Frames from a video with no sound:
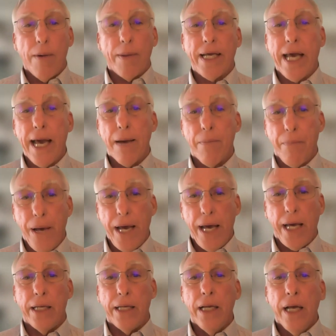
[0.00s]

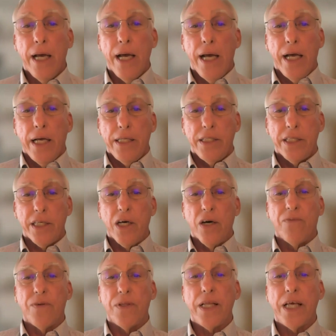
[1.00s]
campaign
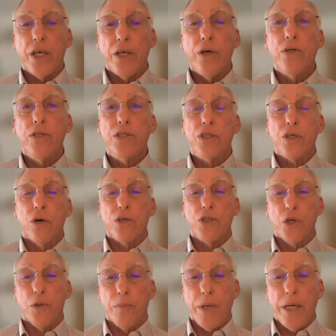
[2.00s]
skillfully used
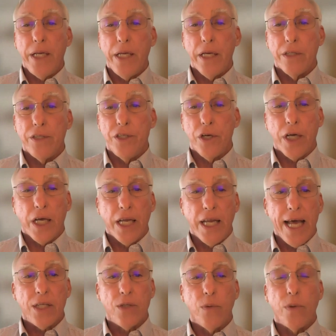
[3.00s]
social media to
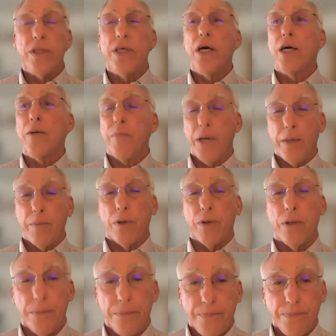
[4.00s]
connect with young
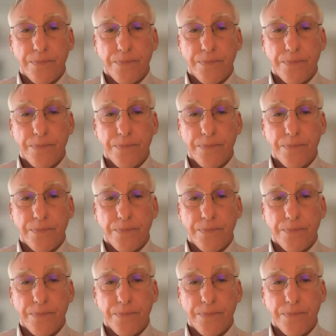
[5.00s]
people.